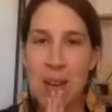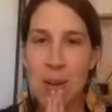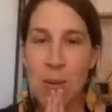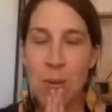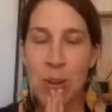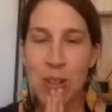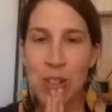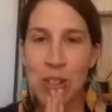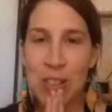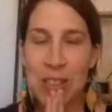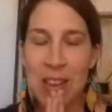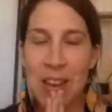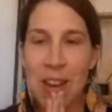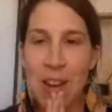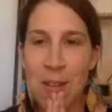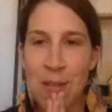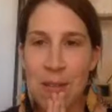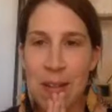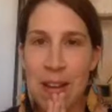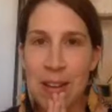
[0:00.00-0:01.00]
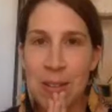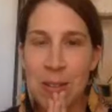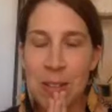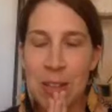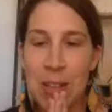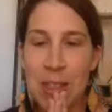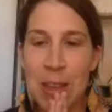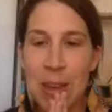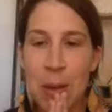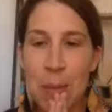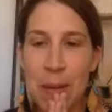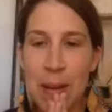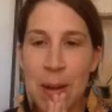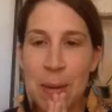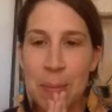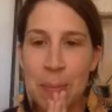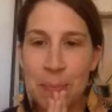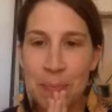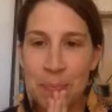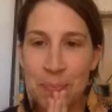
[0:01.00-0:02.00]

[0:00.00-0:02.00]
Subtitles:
which is kind of fun to think about.